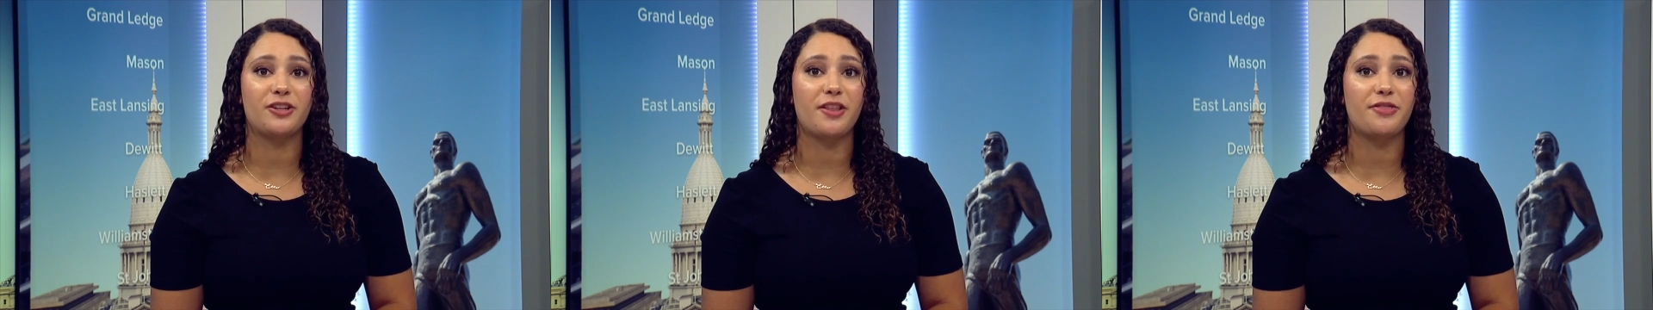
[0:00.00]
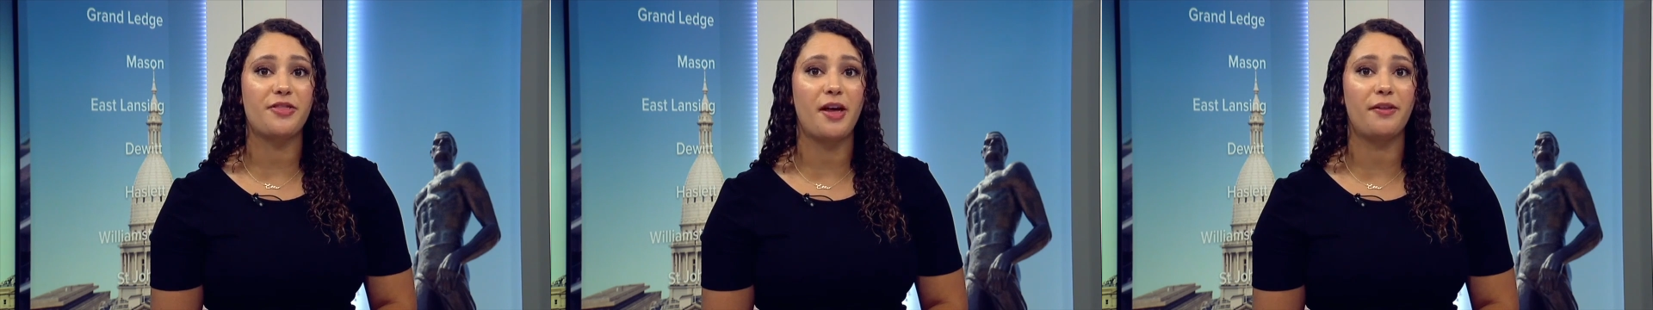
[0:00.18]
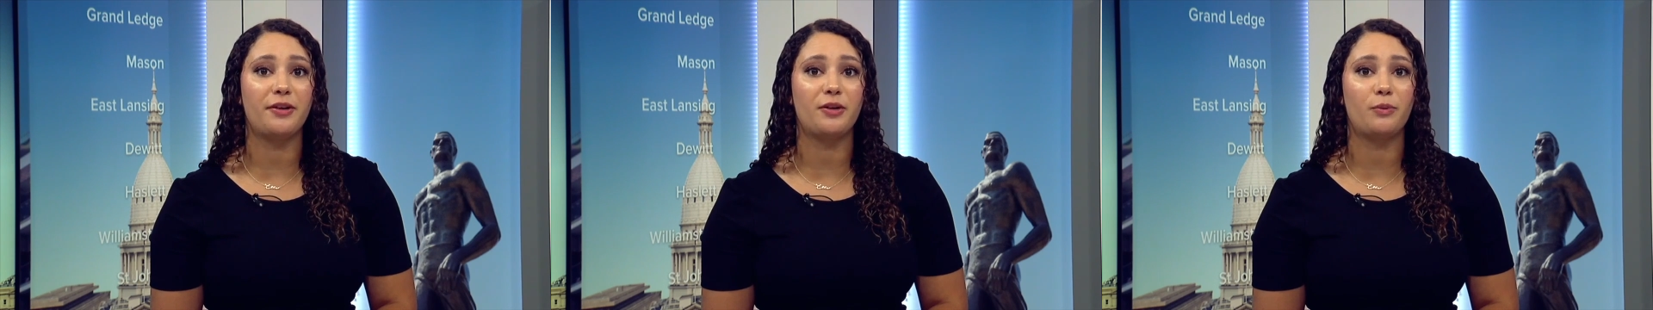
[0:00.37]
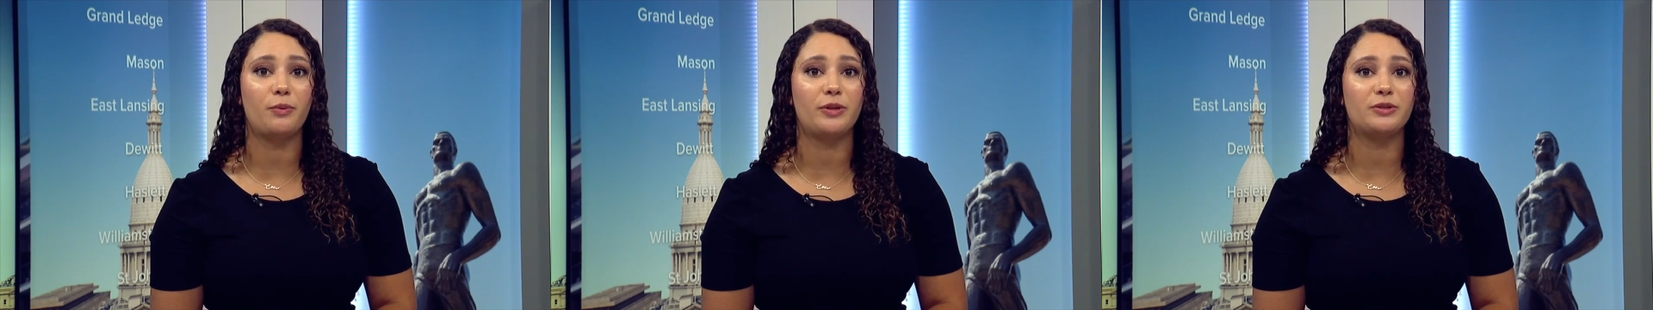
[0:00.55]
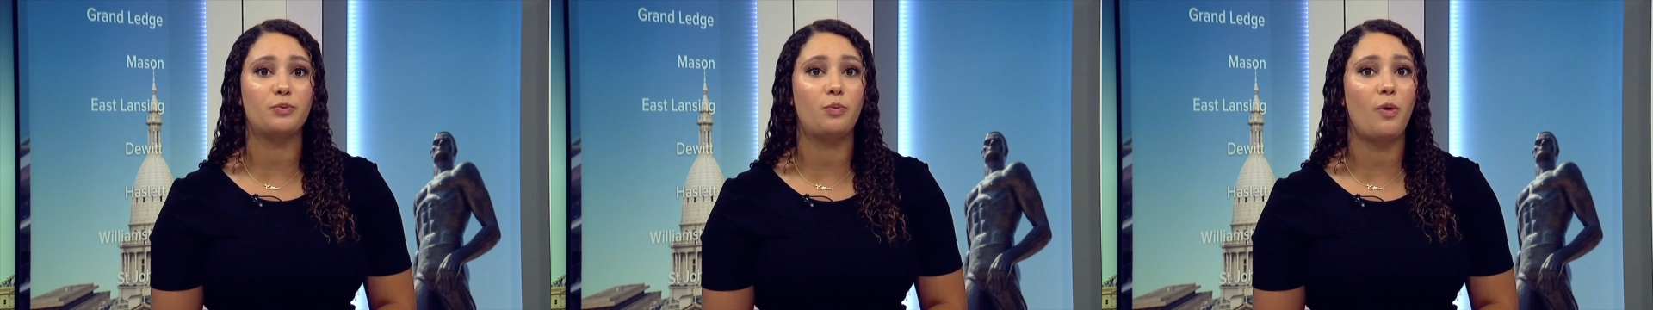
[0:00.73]
Thelen
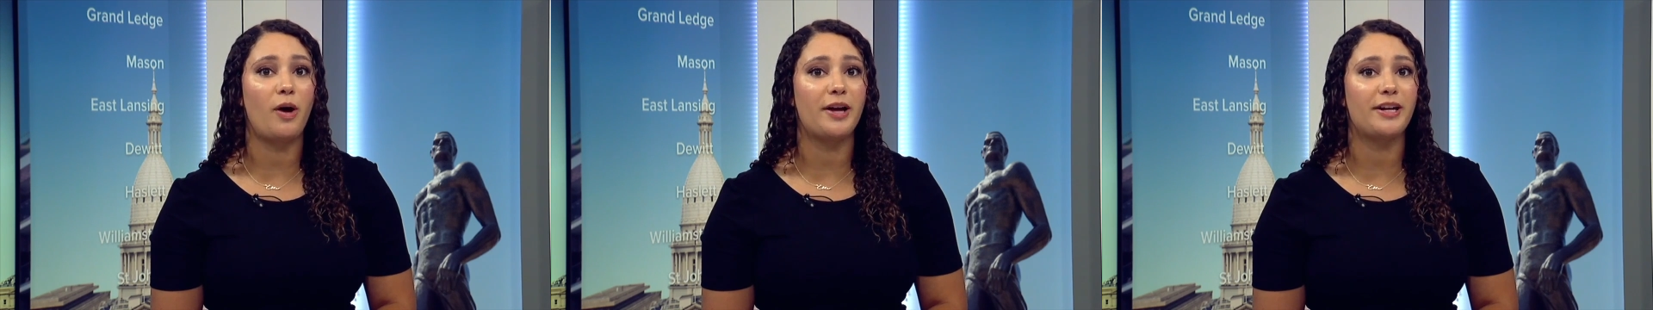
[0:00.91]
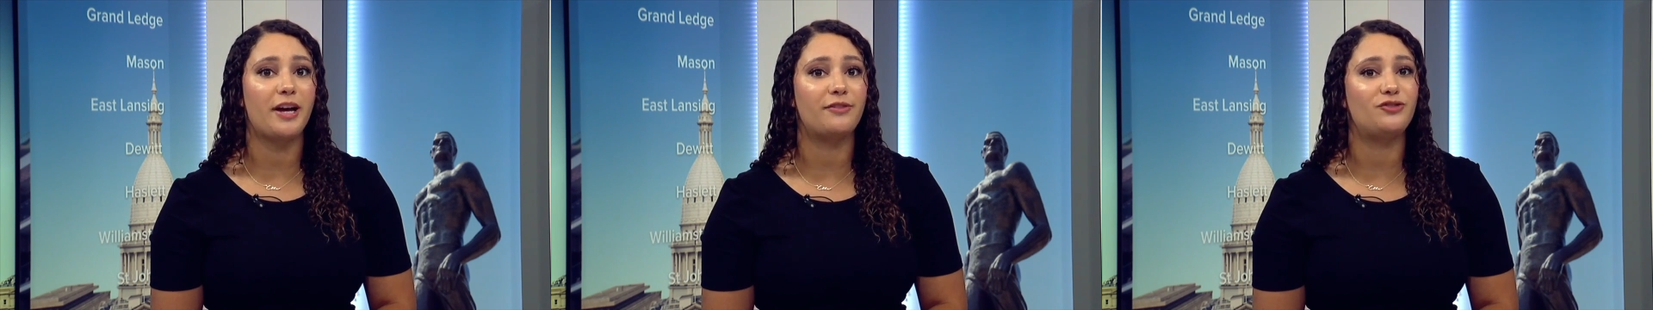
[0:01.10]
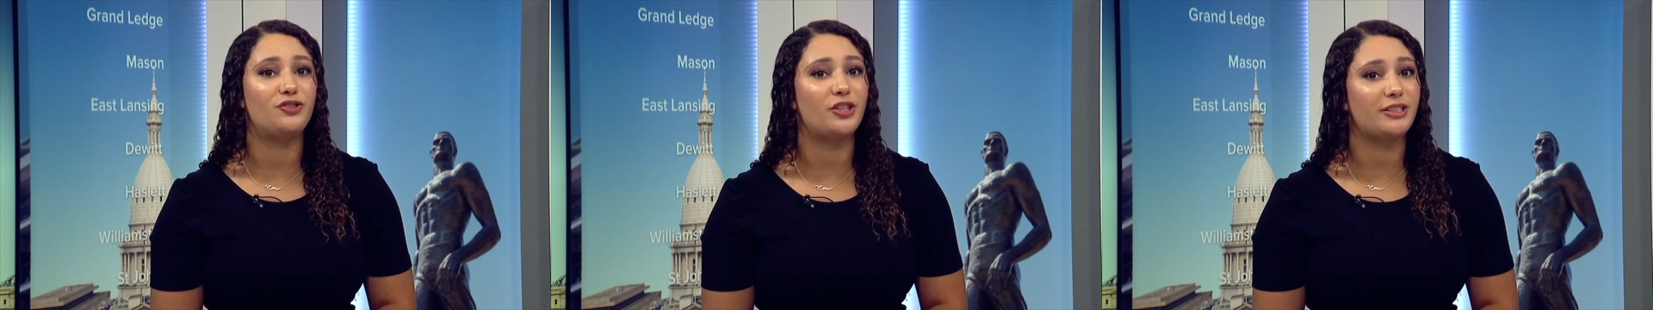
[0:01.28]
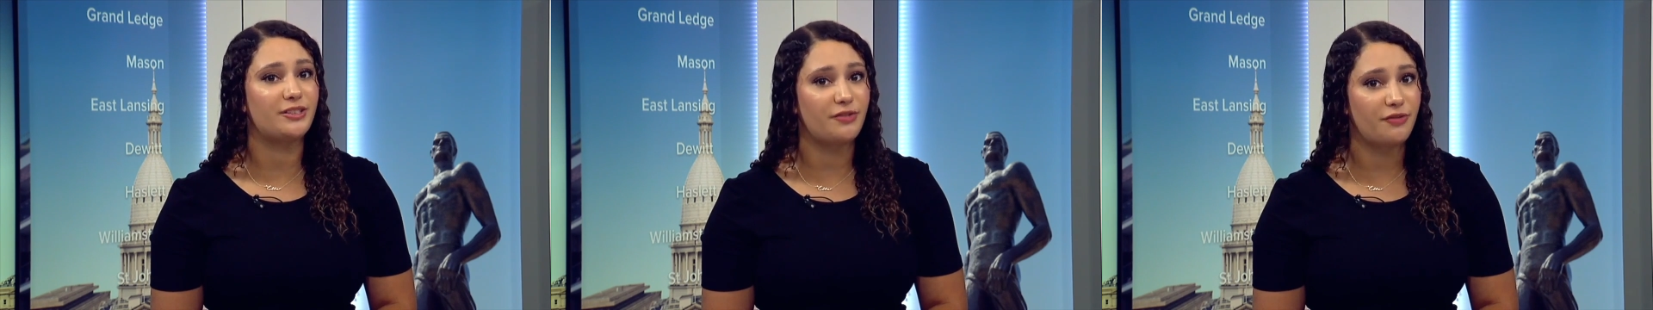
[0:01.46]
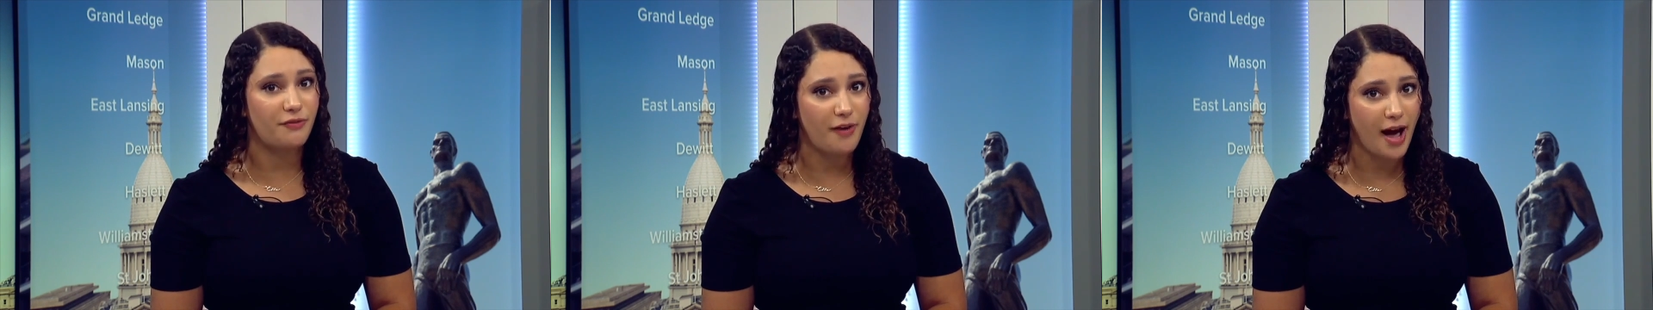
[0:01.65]
was one of just
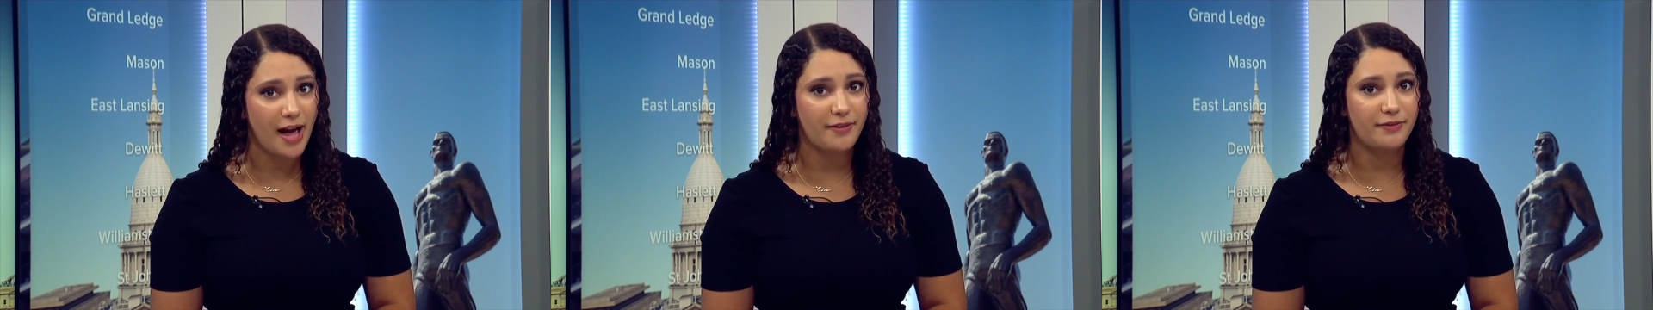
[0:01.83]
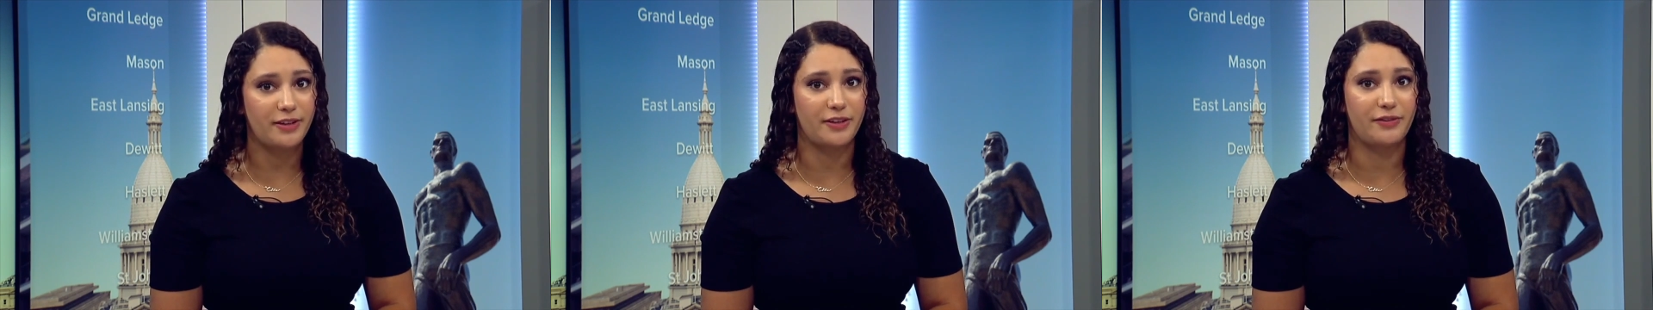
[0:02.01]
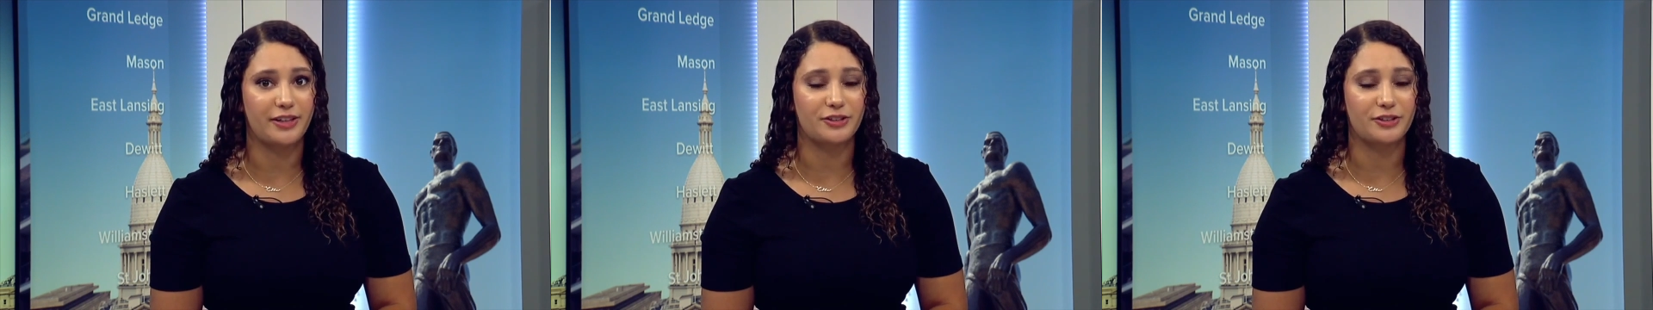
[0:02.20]
five living